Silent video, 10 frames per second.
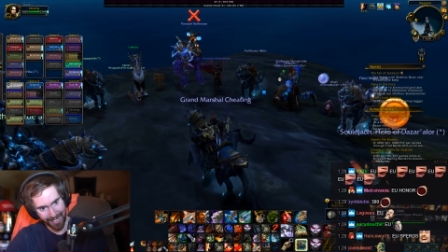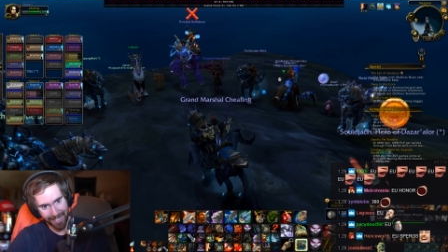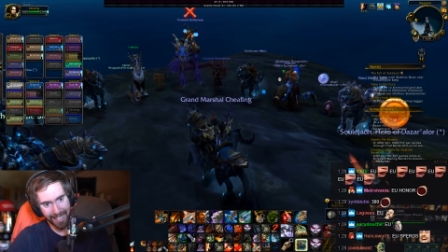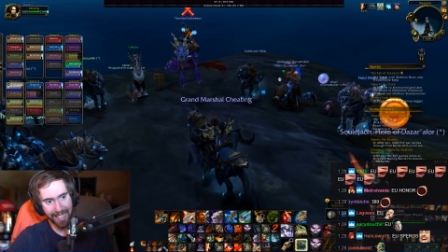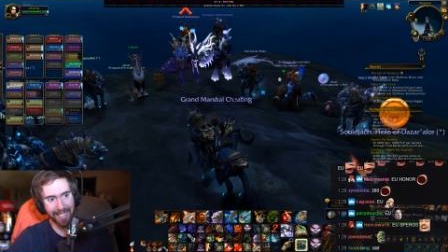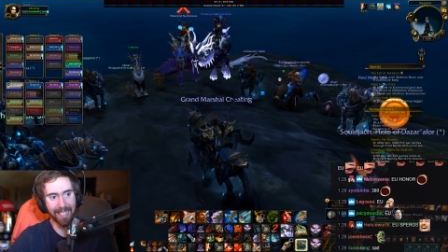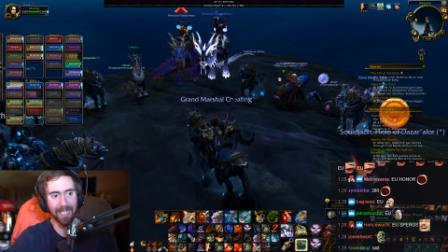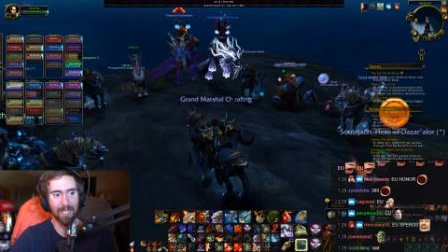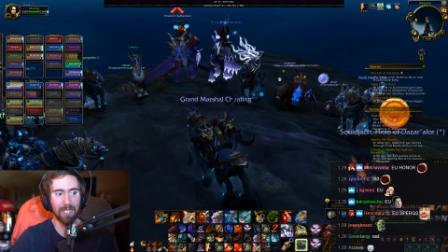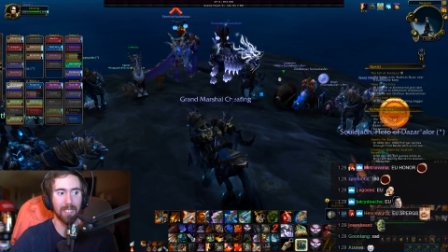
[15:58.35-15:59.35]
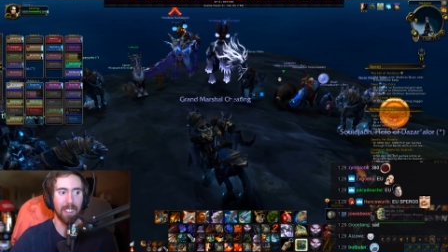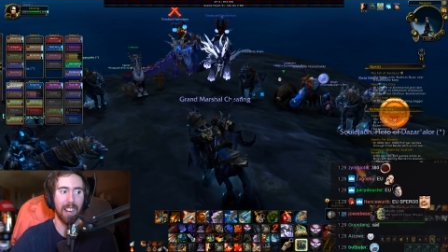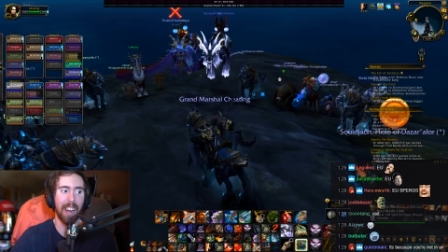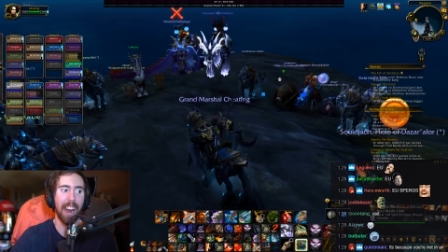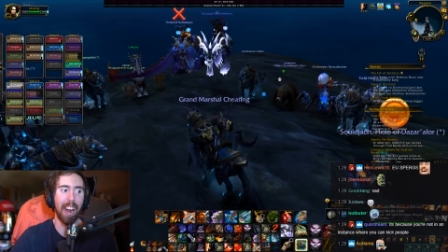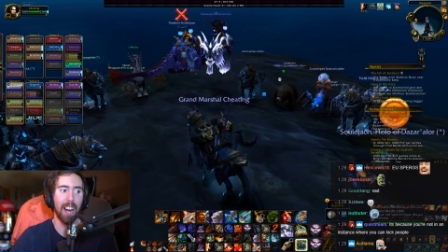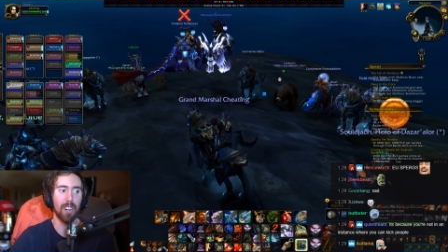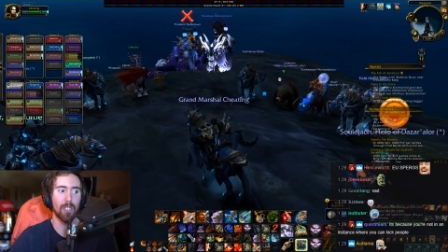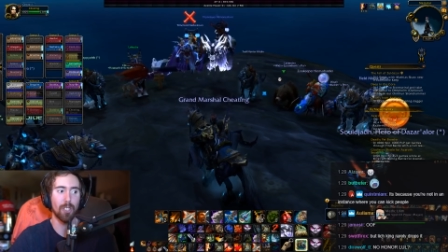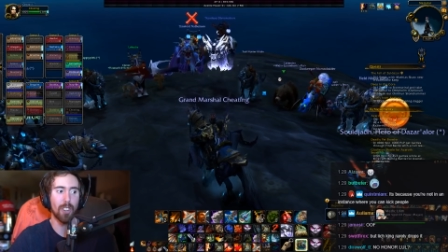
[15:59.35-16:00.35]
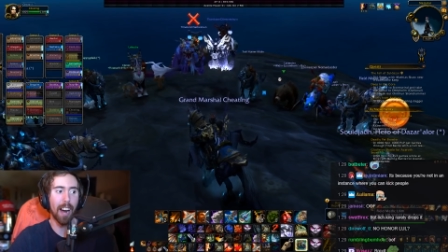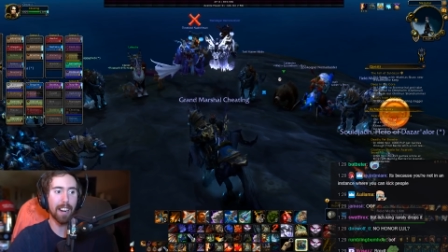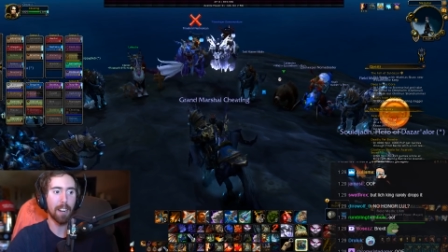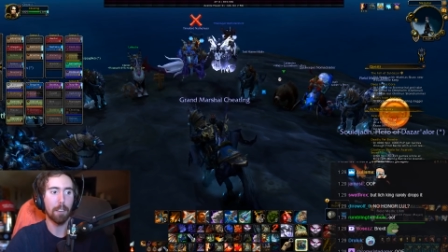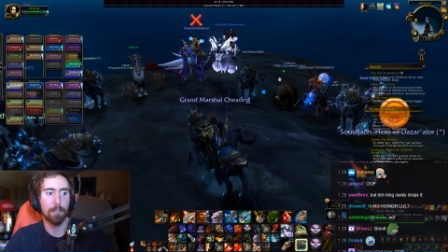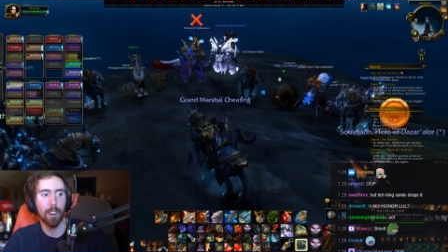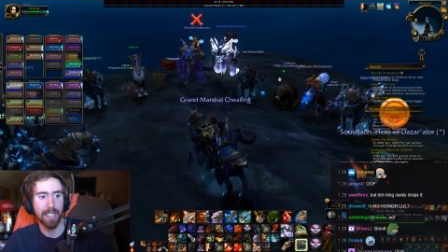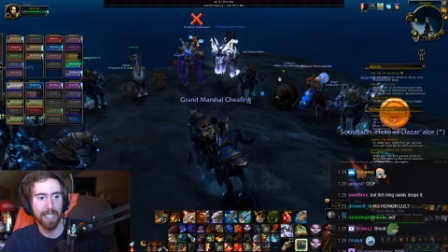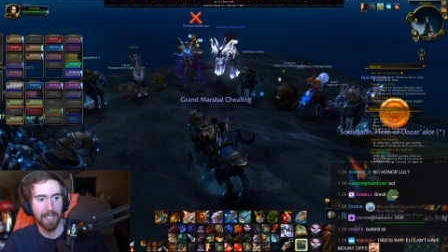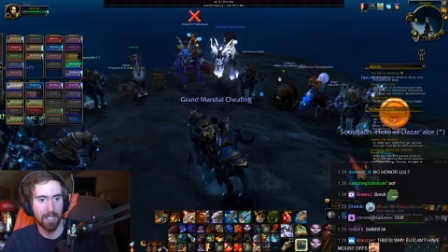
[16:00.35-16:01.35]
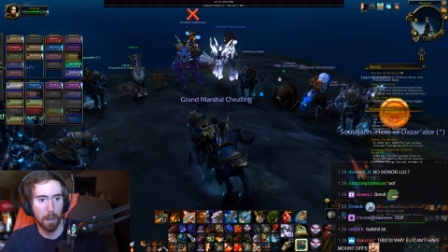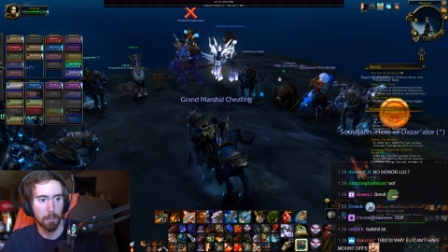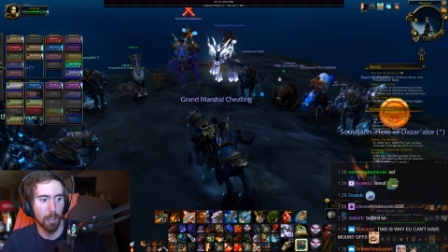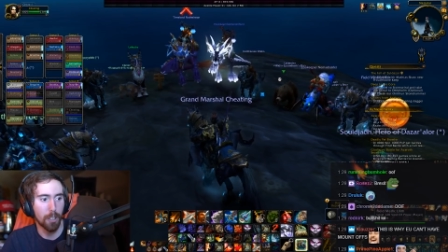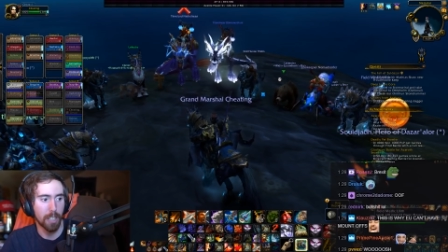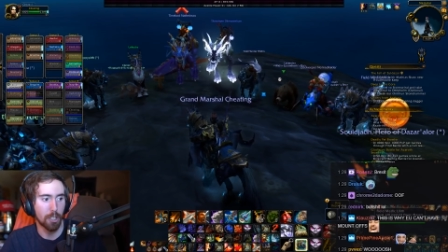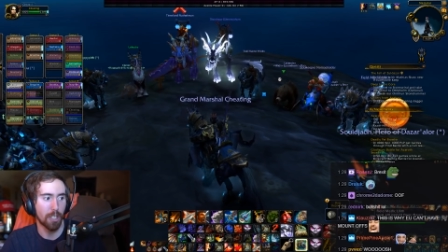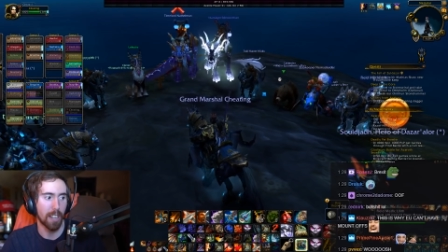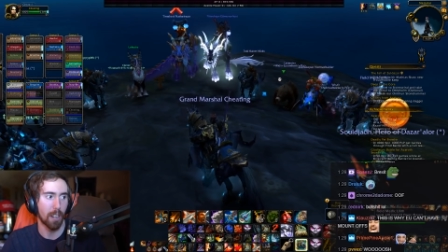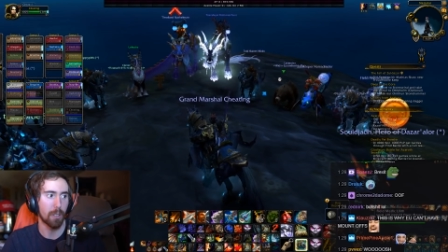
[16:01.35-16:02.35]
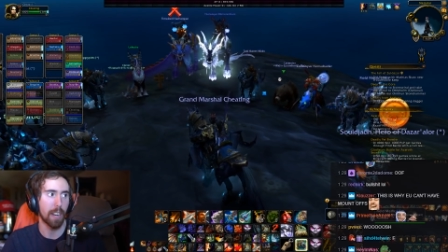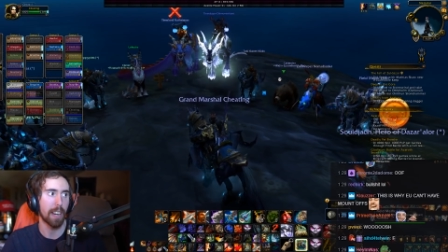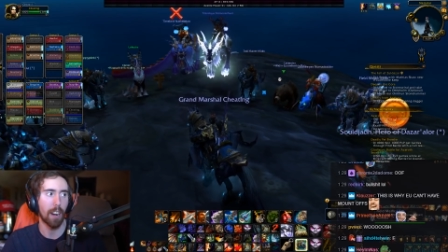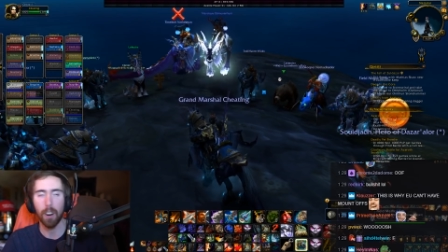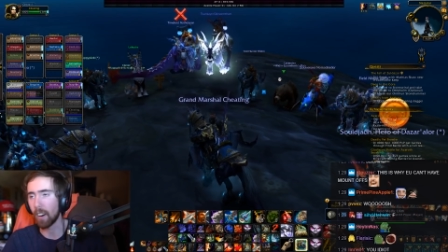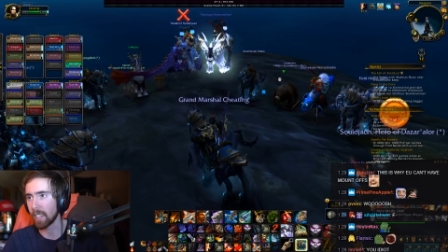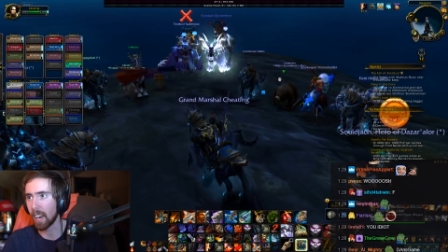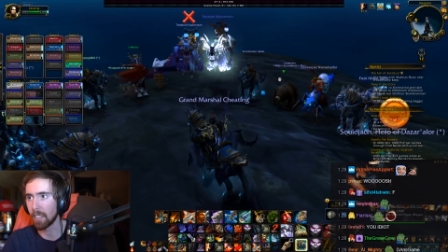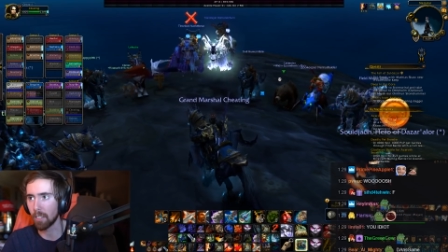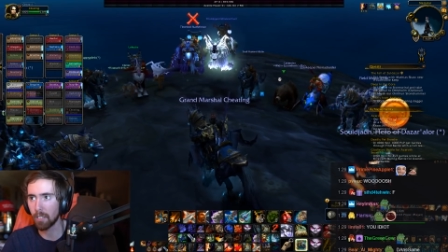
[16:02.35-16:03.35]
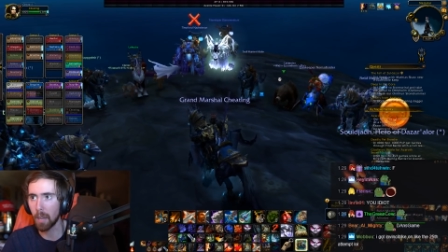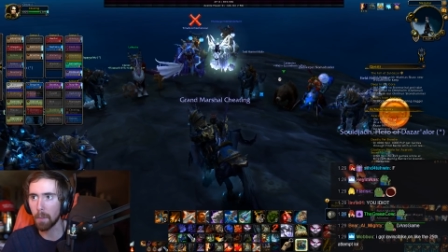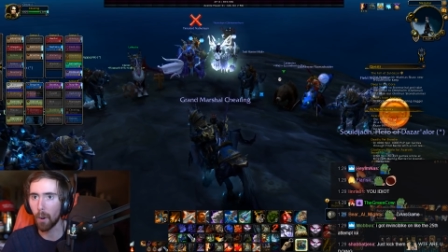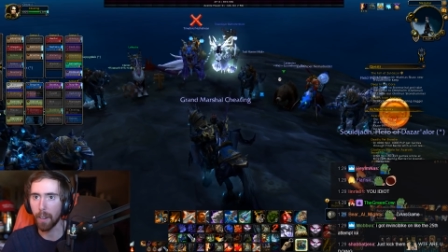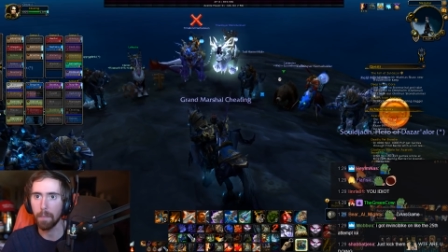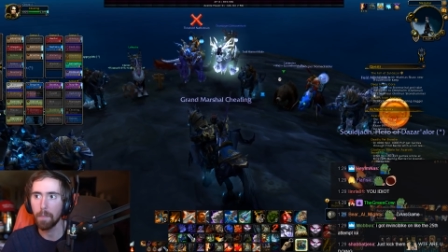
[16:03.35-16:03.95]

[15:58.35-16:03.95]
That is a lot of fucking attempts. Holy shit. Okay, alright guys, let's keep going.